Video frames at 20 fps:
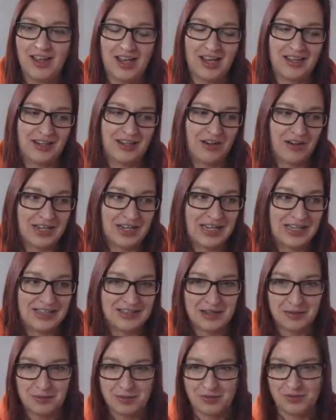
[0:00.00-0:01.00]
And then I
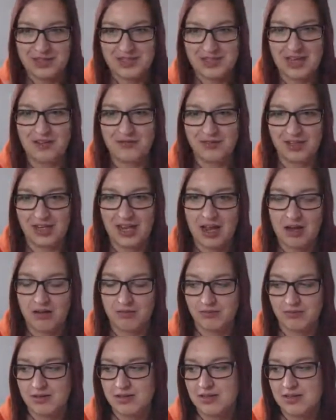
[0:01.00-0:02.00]
end up with a set of
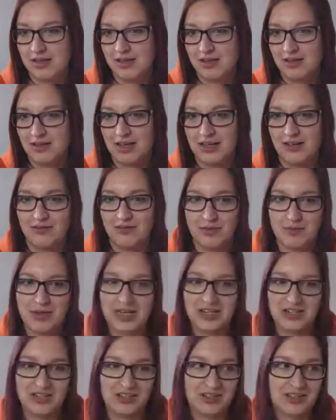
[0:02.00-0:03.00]
accounts and
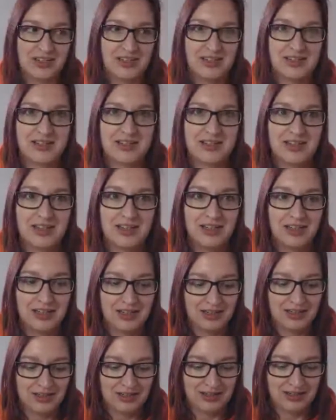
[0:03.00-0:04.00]
information that's,
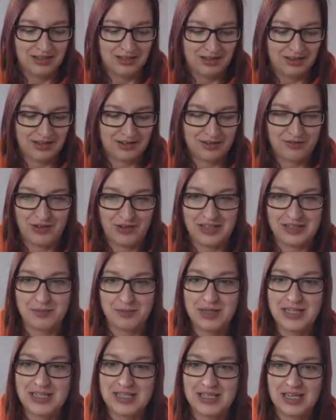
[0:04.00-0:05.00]
there's things
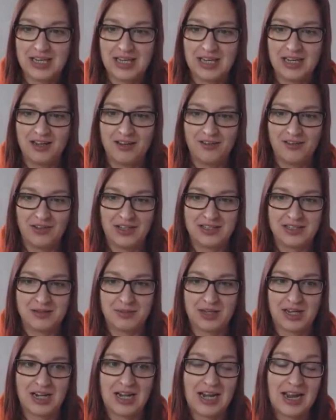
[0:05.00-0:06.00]
missing, things have
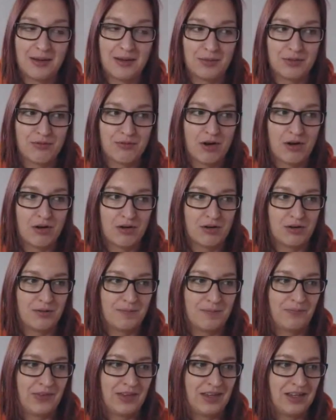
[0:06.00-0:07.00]
been claimed
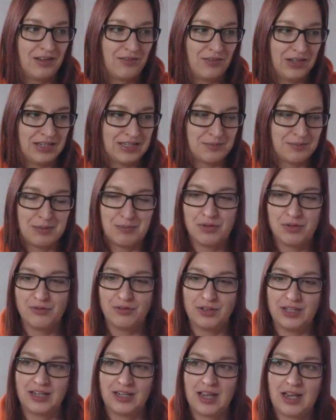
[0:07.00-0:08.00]
wrong, things have been put
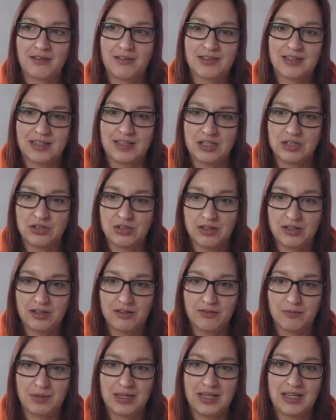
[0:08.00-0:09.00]
through the accounts that they shouldn't
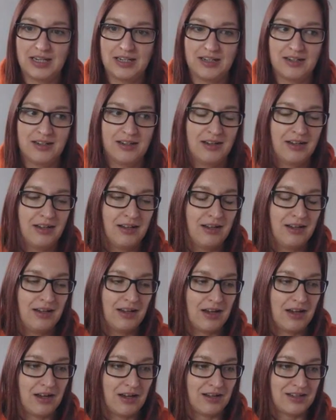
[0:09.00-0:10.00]
have been,
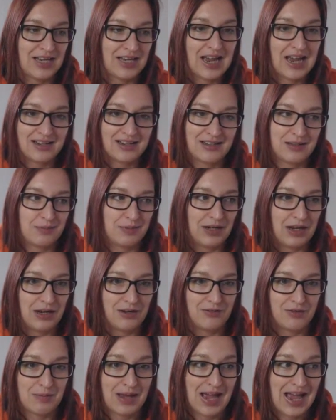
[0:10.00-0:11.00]
uh, tax has been
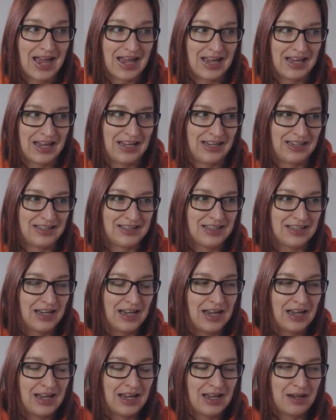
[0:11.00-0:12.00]
overpaid,
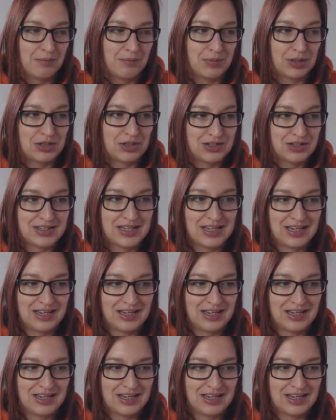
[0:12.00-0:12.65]
because